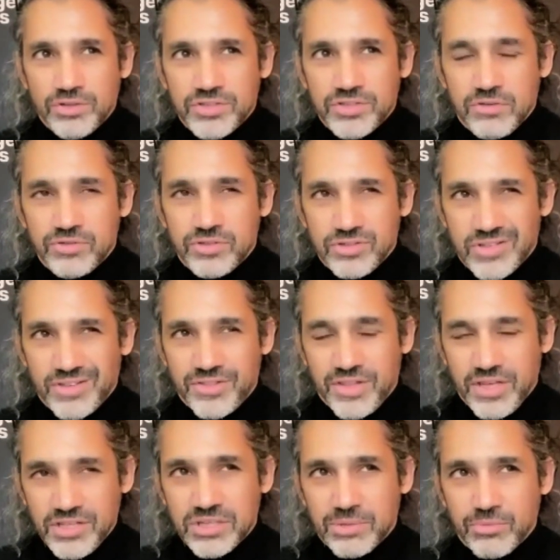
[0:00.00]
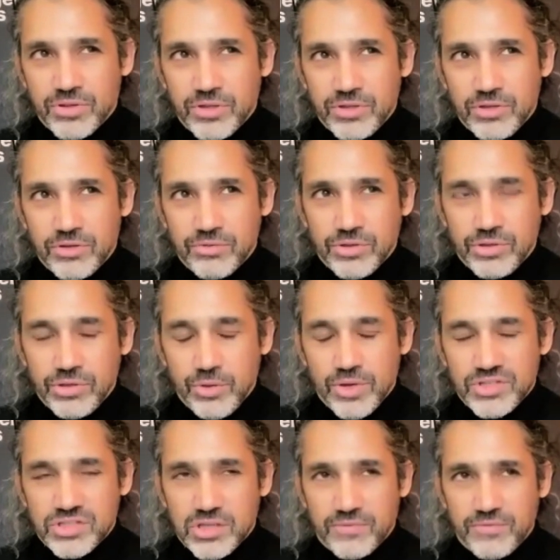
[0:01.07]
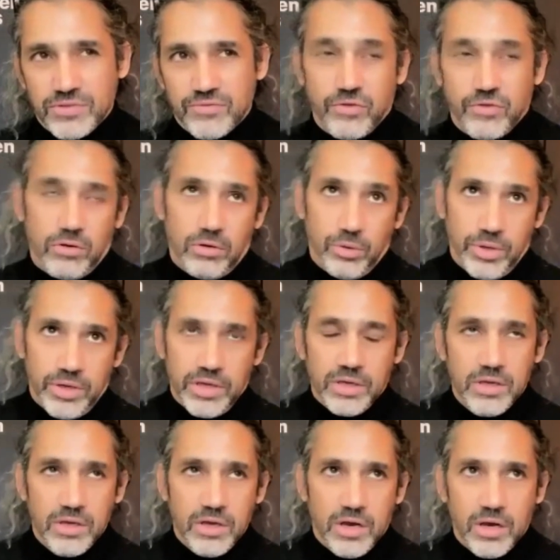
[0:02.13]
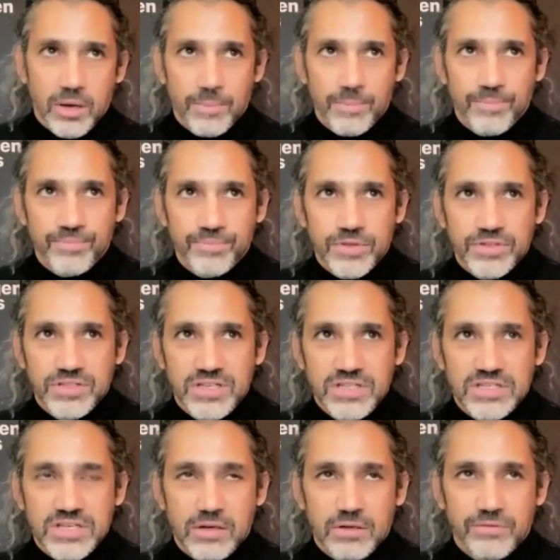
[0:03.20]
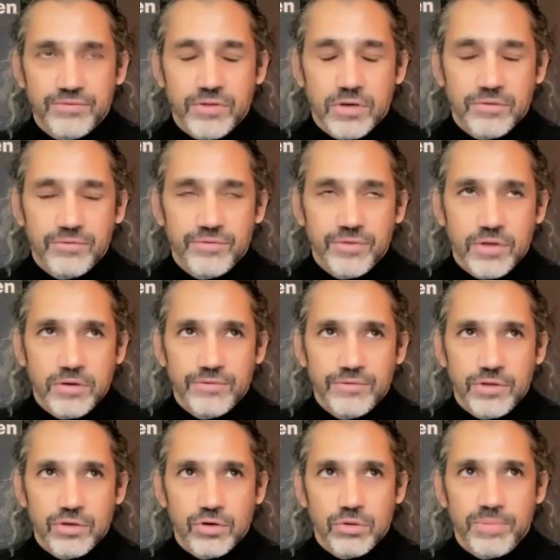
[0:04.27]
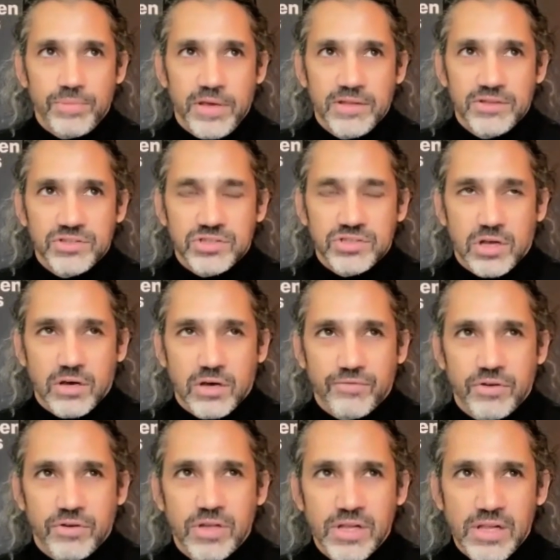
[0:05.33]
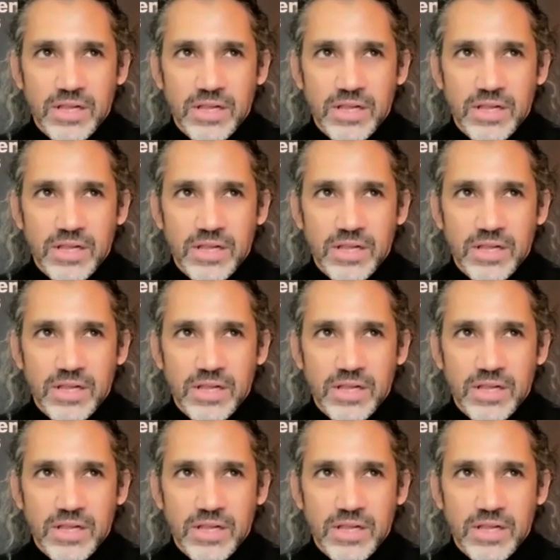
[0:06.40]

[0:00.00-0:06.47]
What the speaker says: So I think some of the US stuff is following the detail of the European stuff. And